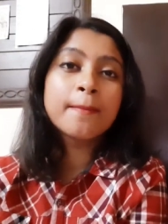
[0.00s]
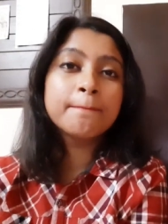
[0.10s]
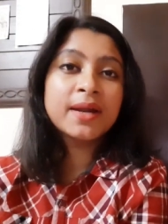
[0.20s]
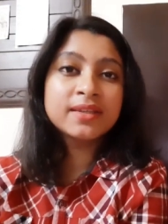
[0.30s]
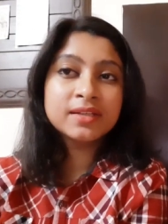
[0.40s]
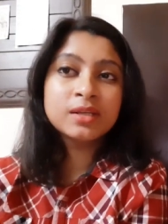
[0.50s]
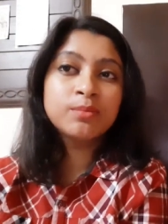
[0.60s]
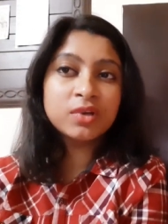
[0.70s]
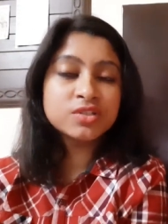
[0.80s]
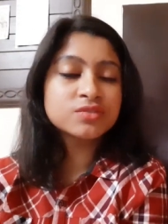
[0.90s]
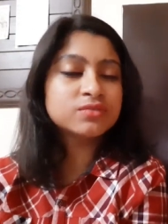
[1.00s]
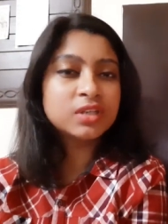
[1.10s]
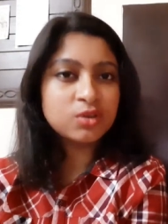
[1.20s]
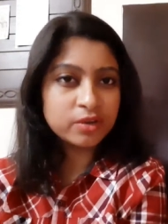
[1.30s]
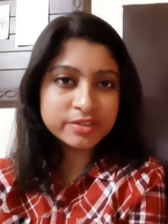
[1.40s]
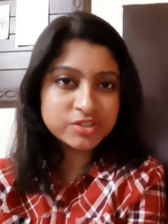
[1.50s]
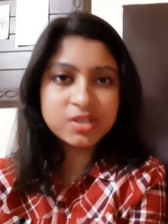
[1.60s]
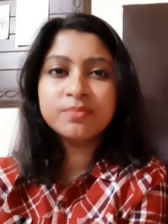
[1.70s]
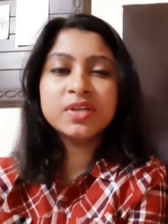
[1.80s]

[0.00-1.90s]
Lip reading: but the nail polish will not chip.